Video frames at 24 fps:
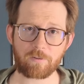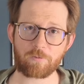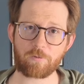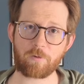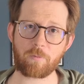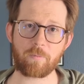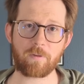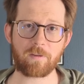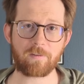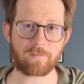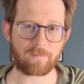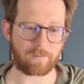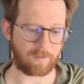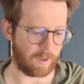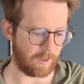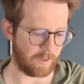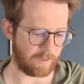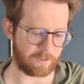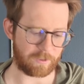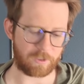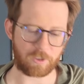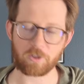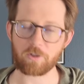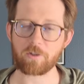from the
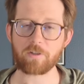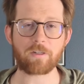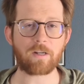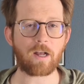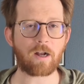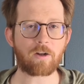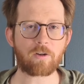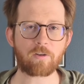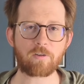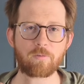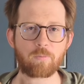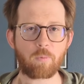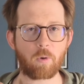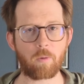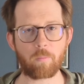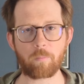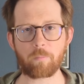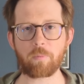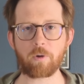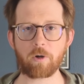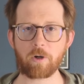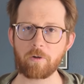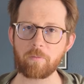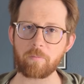sun, your knuckles won't
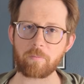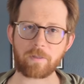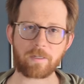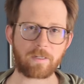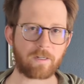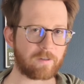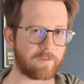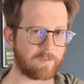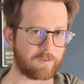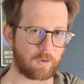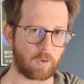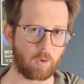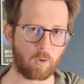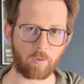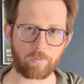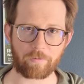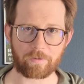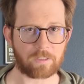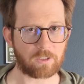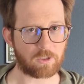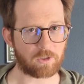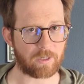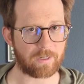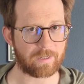burn because you're
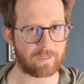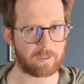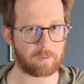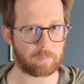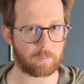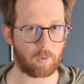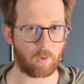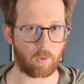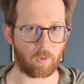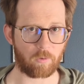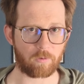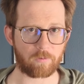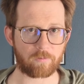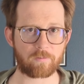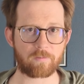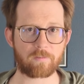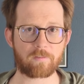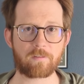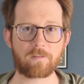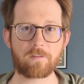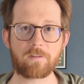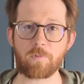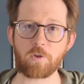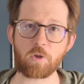holding trekking
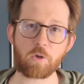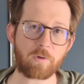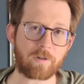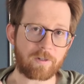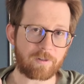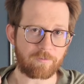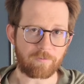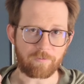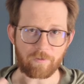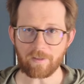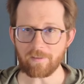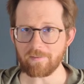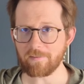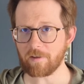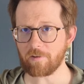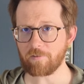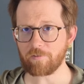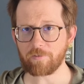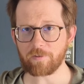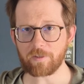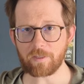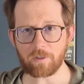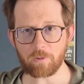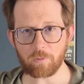poles. You can vent
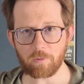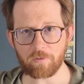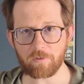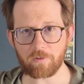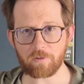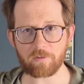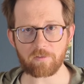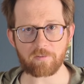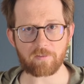off heat with your